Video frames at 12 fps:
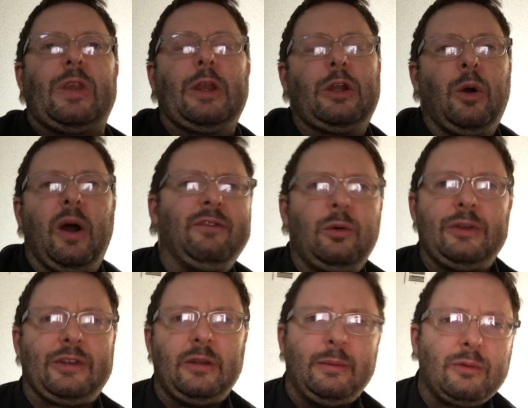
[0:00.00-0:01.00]
you know, everyone's
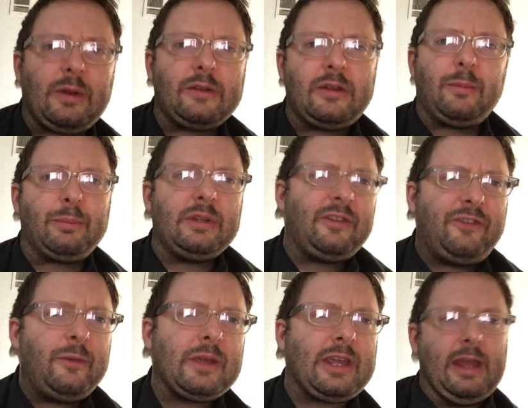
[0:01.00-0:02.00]
going to be rounded up into
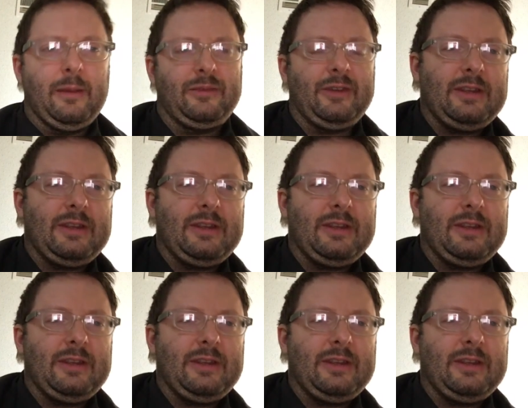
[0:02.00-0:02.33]
FEMA camps.